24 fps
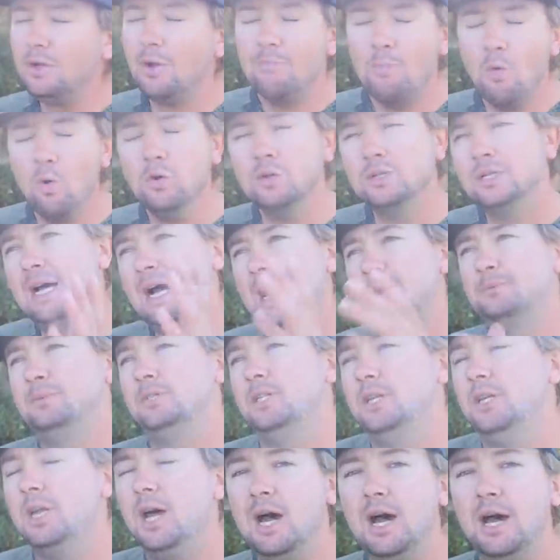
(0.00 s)
more times
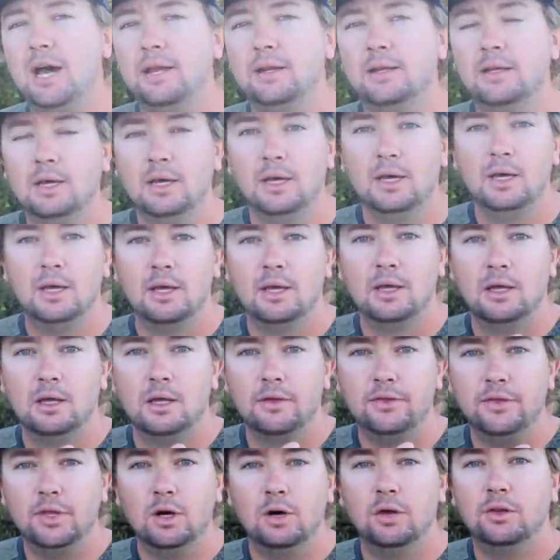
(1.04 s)
than not,
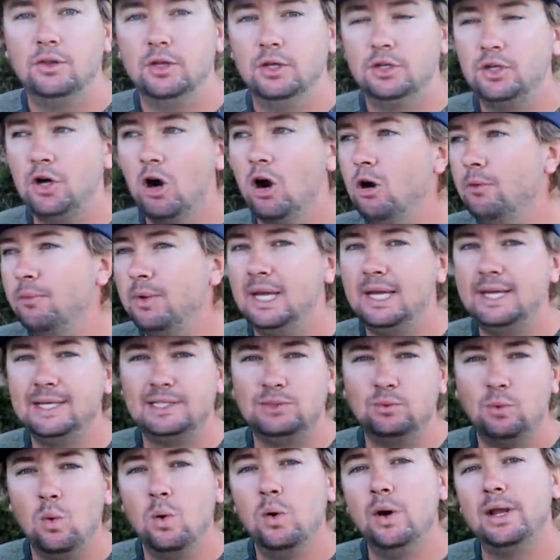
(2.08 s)
the tournament
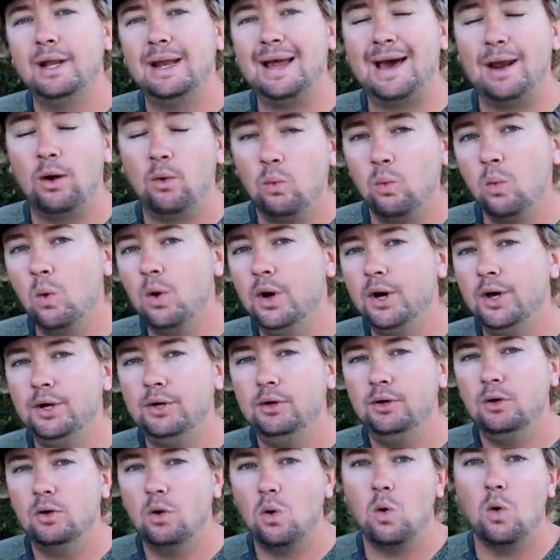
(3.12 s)
is won out of
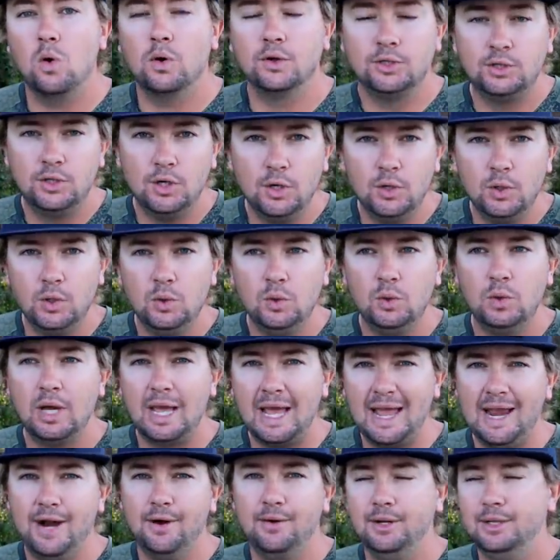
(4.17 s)
one or two
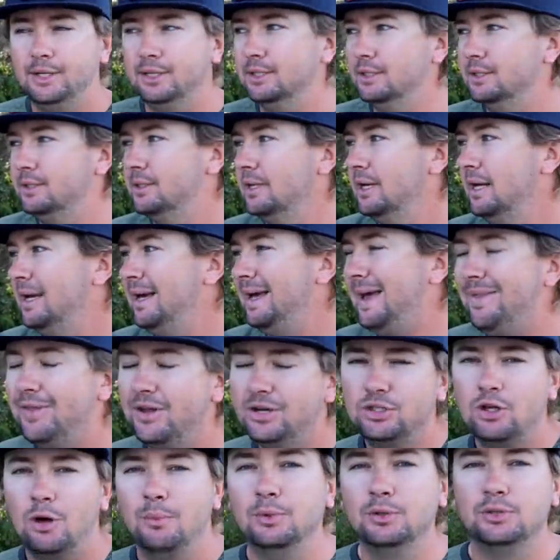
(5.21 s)
areas, and
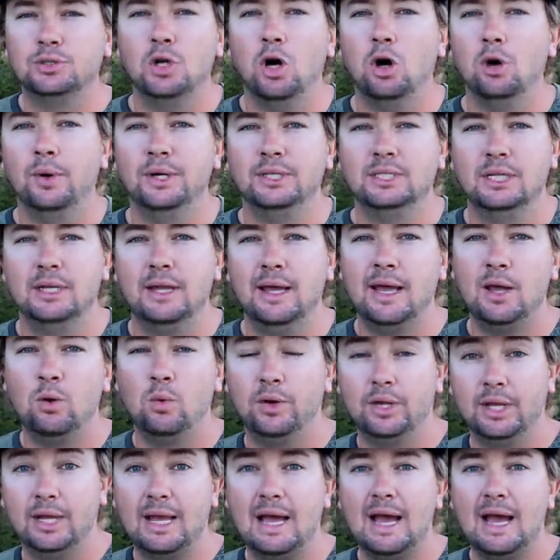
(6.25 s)
there's almost always a day where the